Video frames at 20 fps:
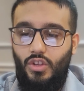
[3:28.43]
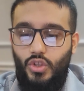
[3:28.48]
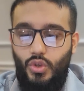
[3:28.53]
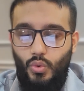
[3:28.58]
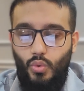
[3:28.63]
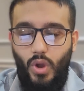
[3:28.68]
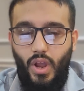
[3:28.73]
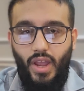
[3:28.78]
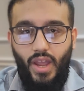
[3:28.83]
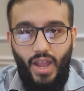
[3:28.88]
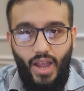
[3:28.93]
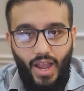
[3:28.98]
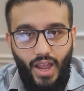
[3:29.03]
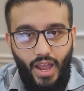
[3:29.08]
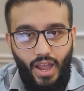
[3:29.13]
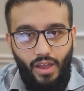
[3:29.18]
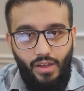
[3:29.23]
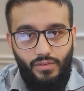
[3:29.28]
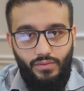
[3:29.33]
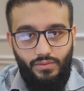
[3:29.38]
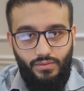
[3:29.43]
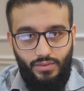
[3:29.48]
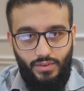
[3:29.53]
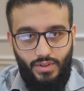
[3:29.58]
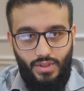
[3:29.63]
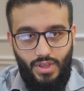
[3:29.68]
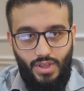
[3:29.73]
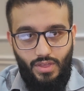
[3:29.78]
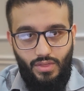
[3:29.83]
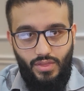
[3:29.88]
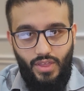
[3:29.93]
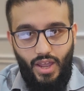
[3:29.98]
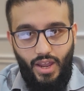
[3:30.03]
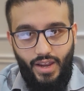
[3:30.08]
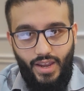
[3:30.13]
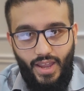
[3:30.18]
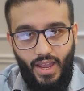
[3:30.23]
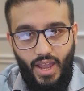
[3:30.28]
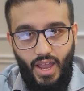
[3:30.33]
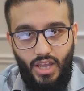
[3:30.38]
do I have
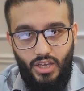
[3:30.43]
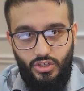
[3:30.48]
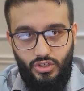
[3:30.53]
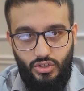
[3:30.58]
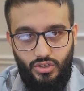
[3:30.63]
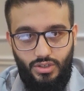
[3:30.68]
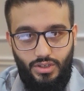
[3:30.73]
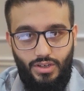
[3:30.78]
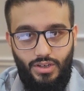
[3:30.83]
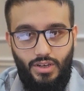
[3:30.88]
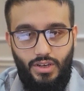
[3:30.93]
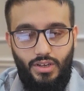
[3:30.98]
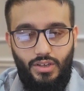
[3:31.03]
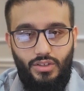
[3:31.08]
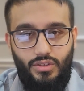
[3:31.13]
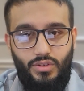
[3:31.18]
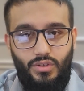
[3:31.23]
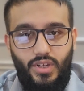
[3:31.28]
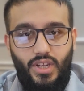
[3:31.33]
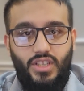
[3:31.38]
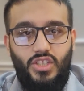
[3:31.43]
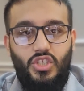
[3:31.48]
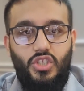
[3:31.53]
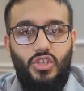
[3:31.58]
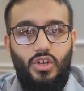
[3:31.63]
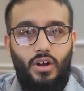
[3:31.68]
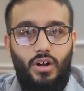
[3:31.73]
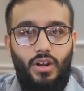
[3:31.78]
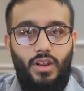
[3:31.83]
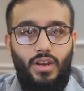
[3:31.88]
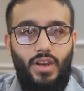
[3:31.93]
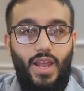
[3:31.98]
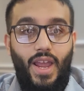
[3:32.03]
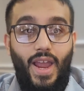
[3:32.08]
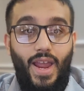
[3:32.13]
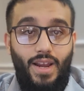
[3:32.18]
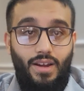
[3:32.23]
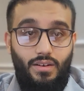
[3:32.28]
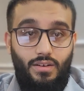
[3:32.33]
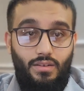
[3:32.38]
that cash to get started?
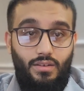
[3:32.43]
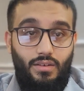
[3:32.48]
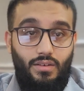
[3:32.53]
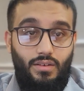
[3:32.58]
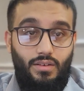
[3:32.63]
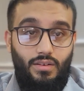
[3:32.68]
And